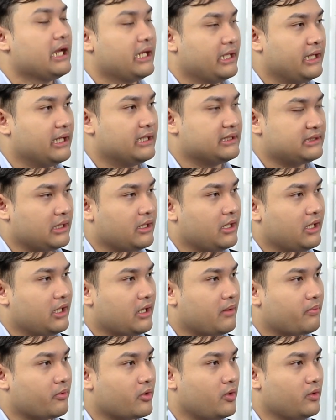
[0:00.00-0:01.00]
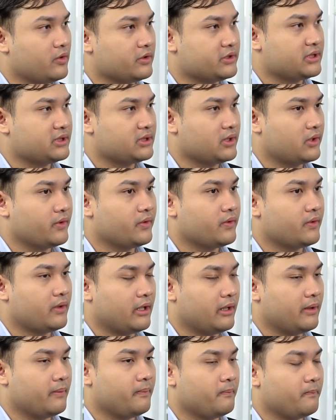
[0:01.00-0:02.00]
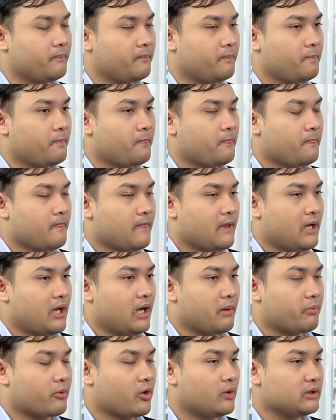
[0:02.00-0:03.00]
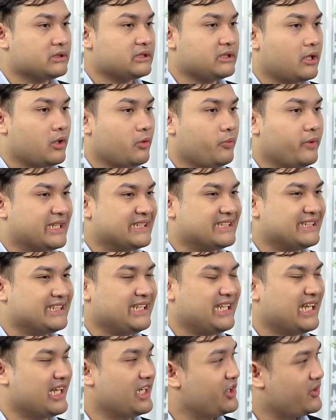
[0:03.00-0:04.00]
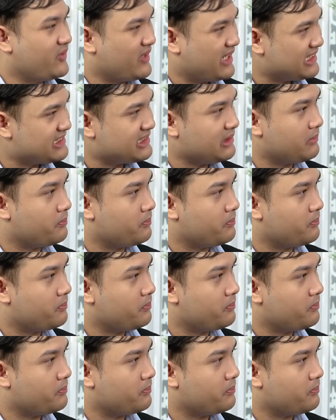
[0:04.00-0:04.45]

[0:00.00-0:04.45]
Yes, of course. So of course, we can see that the U.S.